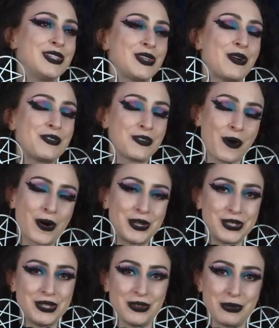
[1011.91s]
So of
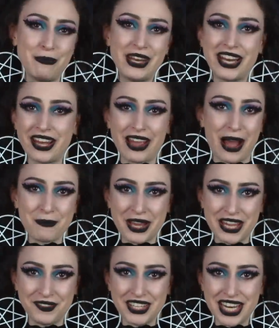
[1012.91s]
course, you know, the minute I got
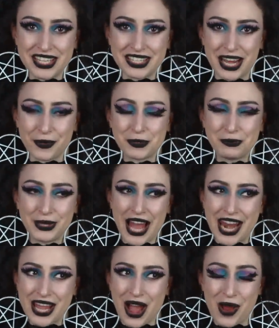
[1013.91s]
my invitation, I was
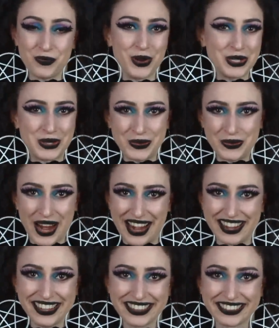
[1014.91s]
planning on what to
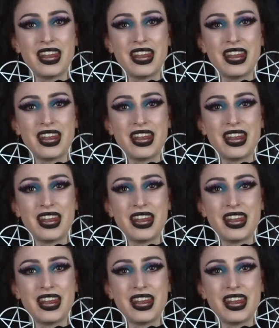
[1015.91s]
wear.